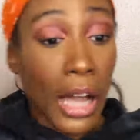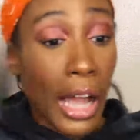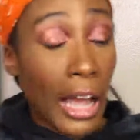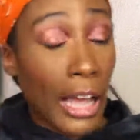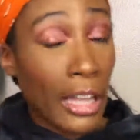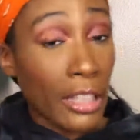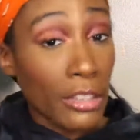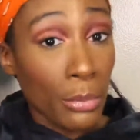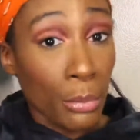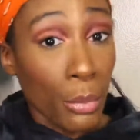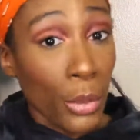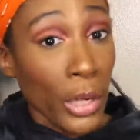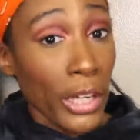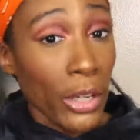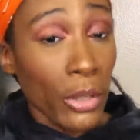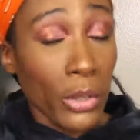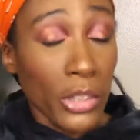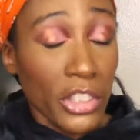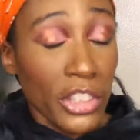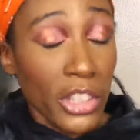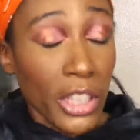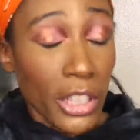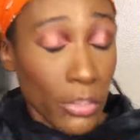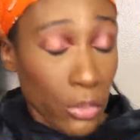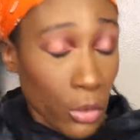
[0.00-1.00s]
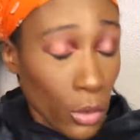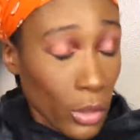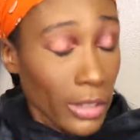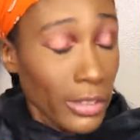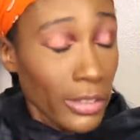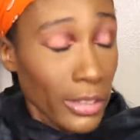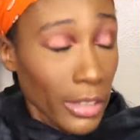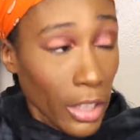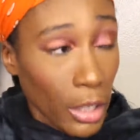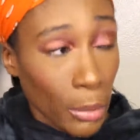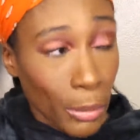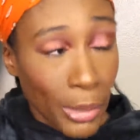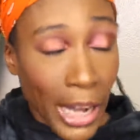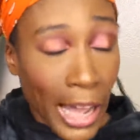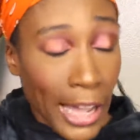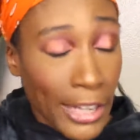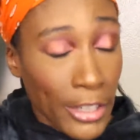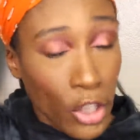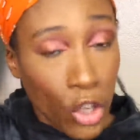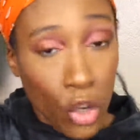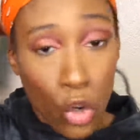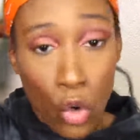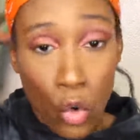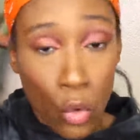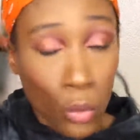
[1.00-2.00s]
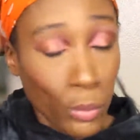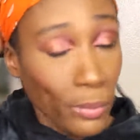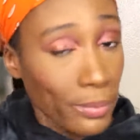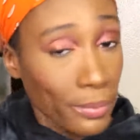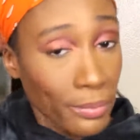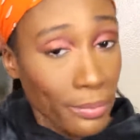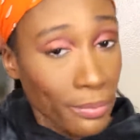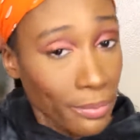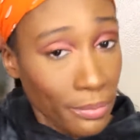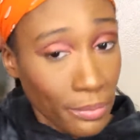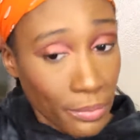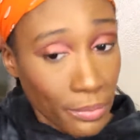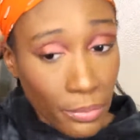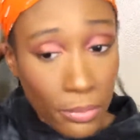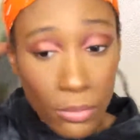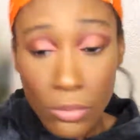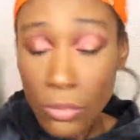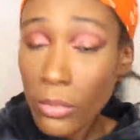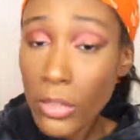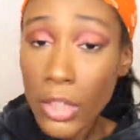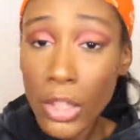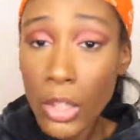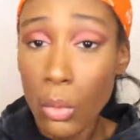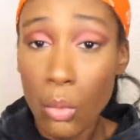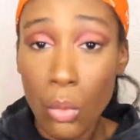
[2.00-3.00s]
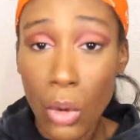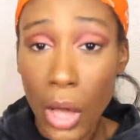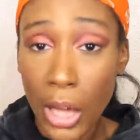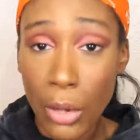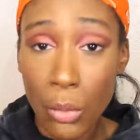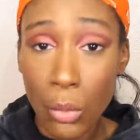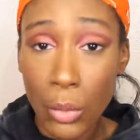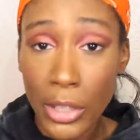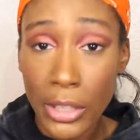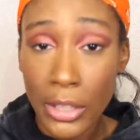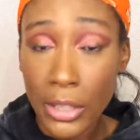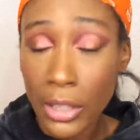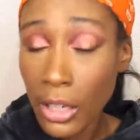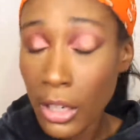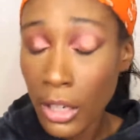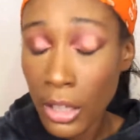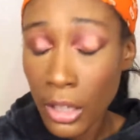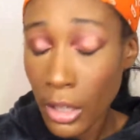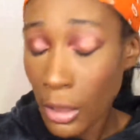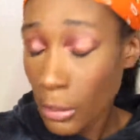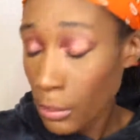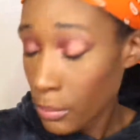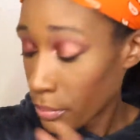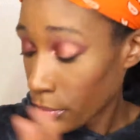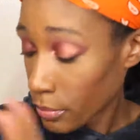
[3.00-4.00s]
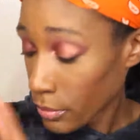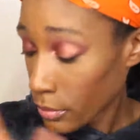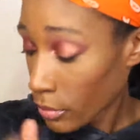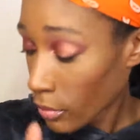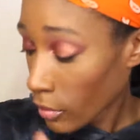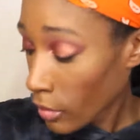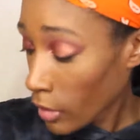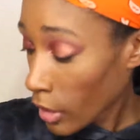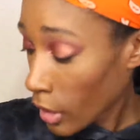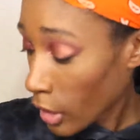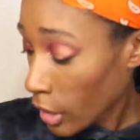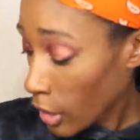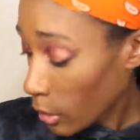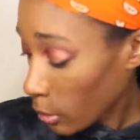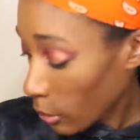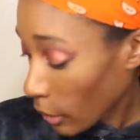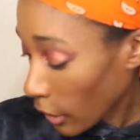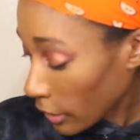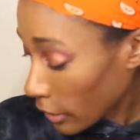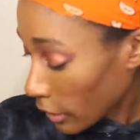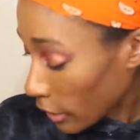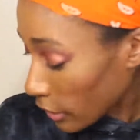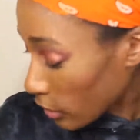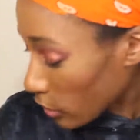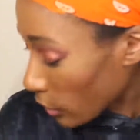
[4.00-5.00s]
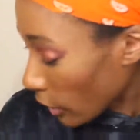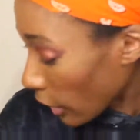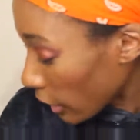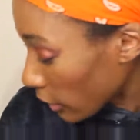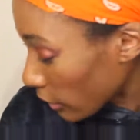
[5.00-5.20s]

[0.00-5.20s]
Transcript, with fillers: that's the brand I only check for on sale, but I don't rock with him like that. So now